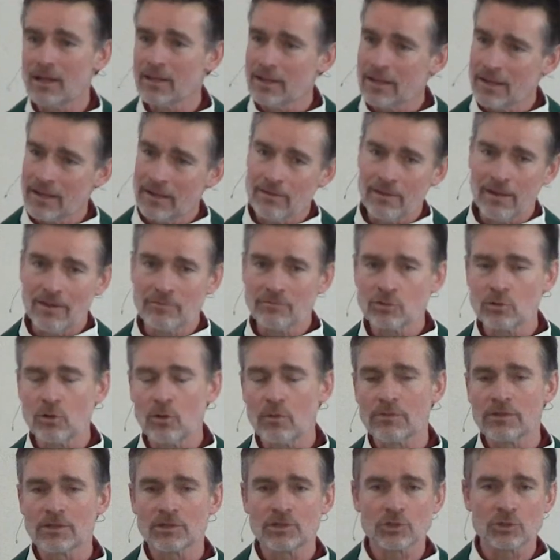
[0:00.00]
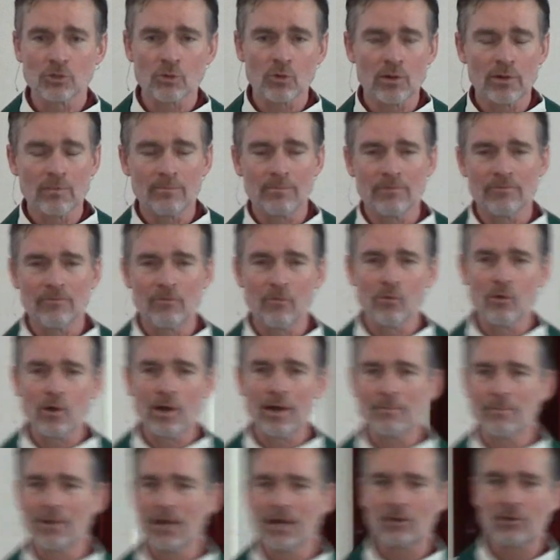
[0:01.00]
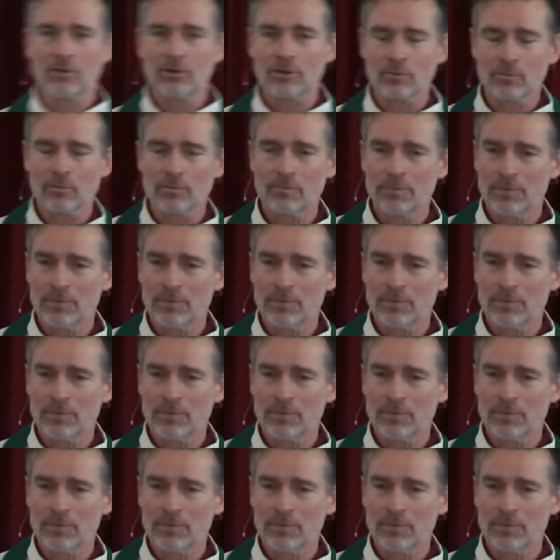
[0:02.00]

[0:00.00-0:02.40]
and I've told this story before, I'm not going